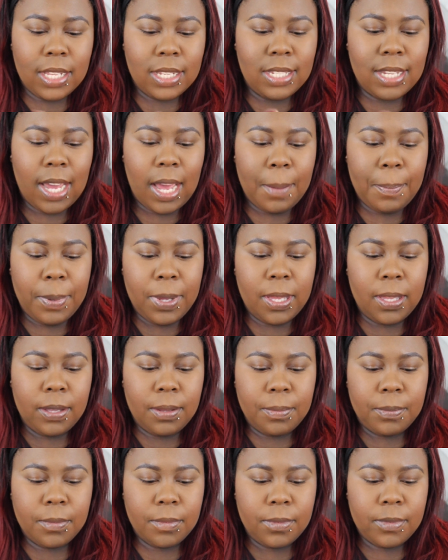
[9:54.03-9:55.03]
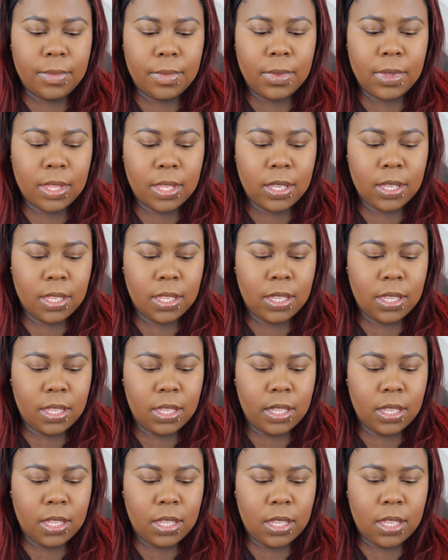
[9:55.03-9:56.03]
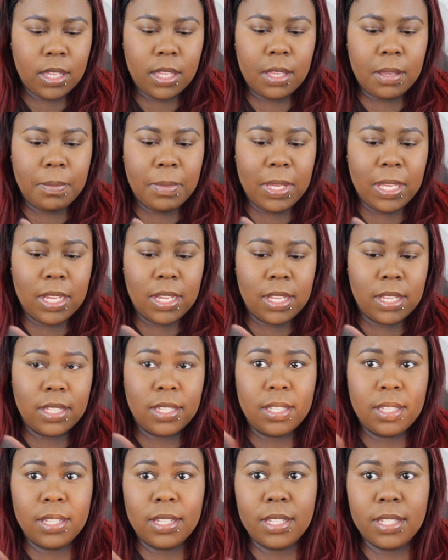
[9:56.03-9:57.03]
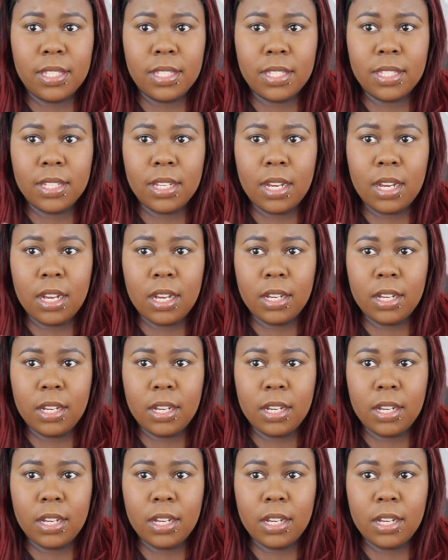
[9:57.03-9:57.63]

tap it because this